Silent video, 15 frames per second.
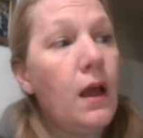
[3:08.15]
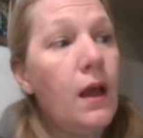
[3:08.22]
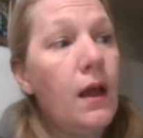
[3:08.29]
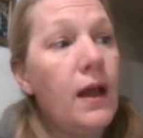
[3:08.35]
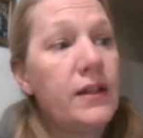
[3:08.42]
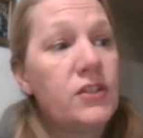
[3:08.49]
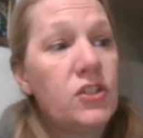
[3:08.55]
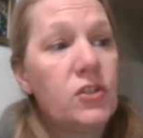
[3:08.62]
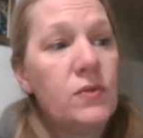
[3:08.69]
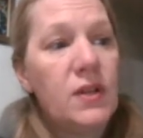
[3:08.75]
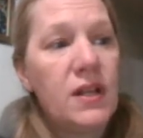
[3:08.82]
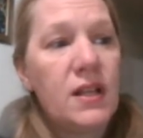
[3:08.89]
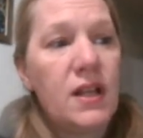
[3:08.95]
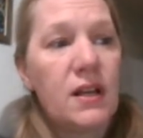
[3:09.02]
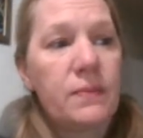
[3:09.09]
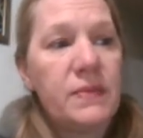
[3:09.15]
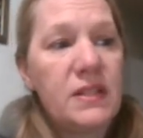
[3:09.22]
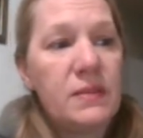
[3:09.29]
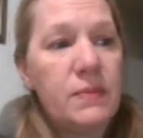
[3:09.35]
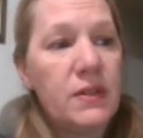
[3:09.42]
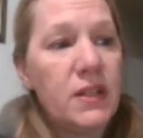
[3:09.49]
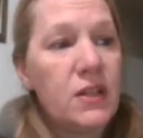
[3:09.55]
At 2 o'clock,
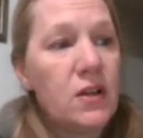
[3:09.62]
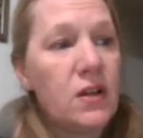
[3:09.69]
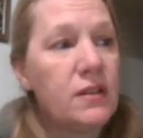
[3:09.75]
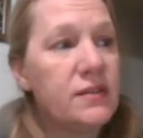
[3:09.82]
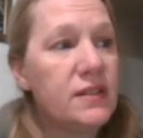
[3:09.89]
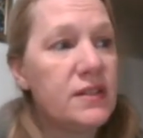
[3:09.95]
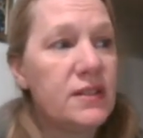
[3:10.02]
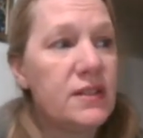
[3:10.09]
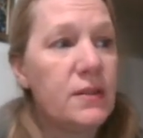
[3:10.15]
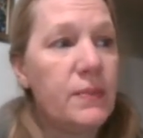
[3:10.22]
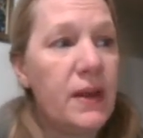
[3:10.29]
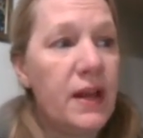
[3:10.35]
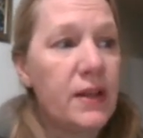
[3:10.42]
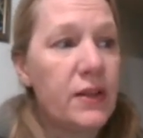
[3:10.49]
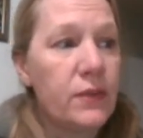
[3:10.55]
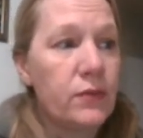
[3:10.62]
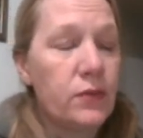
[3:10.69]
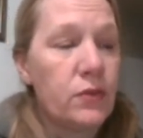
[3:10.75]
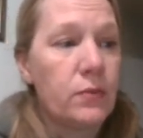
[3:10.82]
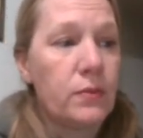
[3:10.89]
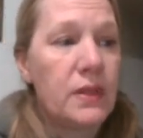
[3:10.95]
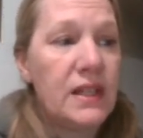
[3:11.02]
Miss Millie calls us to the back of the
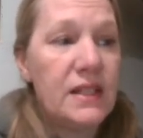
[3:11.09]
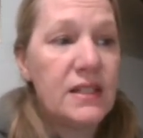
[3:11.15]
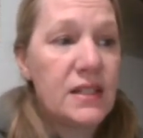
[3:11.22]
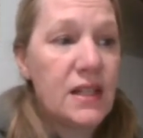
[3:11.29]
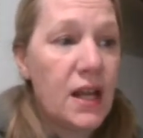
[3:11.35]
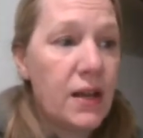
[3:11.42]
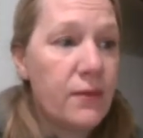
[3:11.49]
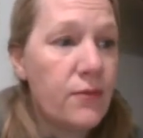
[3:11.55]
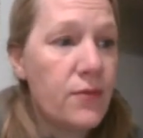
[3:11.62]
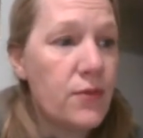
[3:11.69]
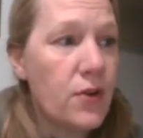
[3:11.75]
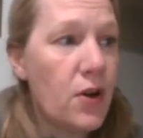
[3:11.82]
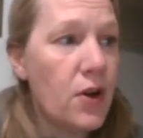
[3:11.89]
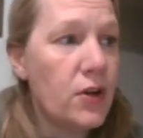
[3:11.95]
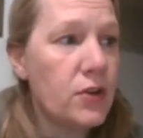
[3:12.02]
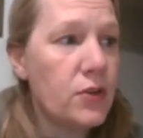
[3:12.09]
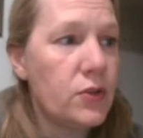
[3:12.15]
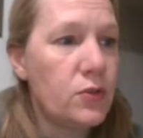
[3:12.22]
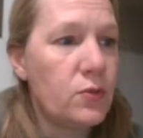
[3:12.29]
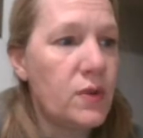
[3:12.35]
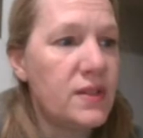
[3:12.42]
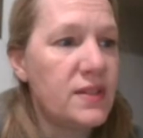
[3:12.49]
room. It's time for art.
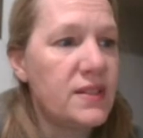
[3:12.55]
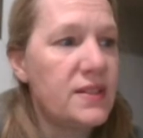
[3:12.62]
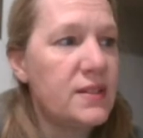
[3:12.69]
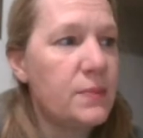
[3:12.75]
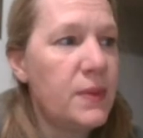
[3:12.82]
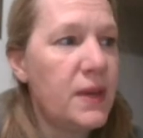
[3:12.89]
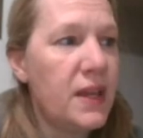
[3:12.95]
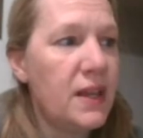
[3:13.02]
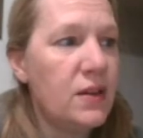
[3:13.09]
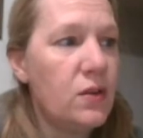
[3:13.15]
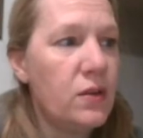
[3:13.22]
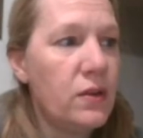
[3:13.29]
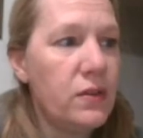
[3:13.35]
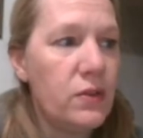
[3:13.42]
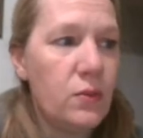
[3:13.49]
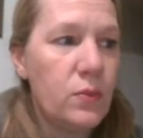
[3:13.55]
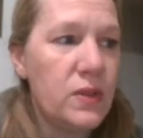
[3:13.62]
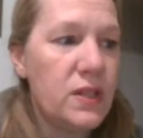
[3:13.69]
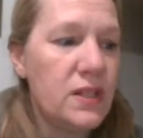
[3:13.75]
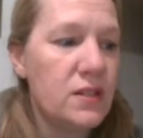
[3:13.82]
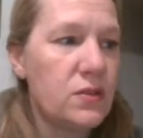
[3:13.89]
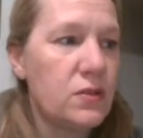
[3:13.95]
Who wants to paint on the
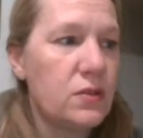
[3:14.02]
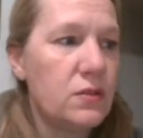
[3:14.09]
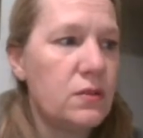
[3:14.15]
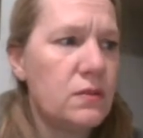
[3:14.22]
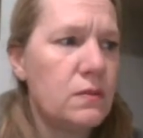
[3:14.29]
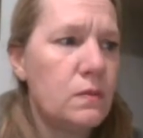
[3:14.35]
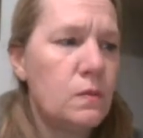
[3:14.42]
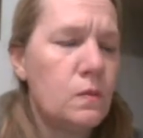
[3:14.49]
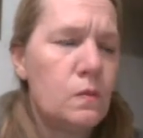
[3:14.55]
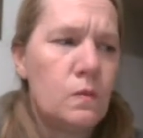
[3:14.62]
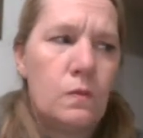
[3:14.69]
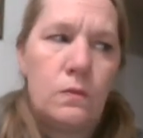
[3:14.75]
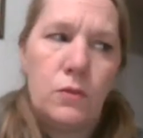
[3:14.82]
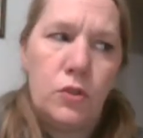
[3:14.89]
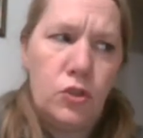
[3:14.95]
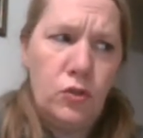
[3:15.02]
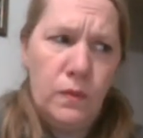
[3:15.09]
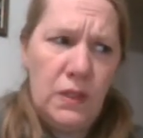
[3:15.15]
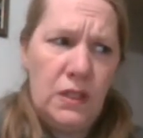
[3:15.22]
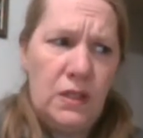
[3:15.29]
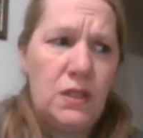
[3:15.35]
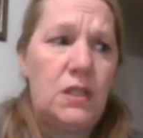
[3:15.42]
weasel? You
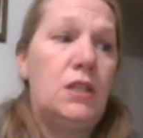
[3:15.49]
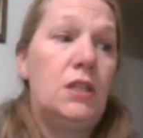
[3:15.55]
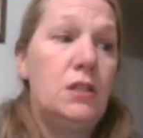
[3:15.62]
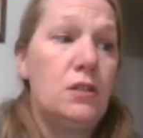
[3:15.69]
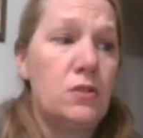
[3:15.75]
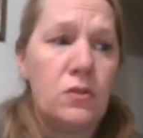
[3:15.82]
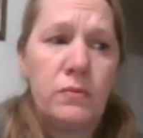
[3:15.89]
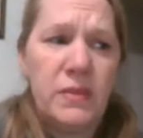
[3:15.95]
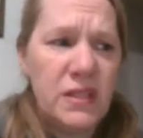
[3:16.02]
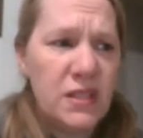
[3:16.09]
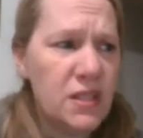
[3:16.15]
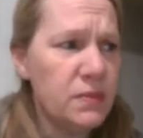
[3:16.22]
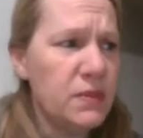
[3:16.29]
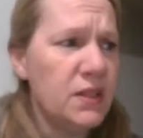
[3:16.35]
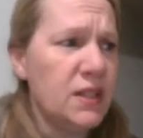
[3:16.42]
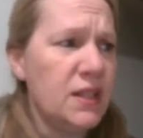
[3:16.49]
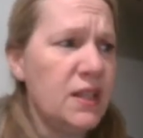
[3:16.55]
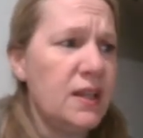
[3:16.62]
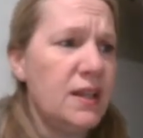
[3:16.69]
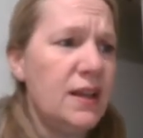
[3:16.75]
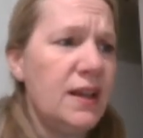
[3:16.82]
mean the easel, Mrs. Millie?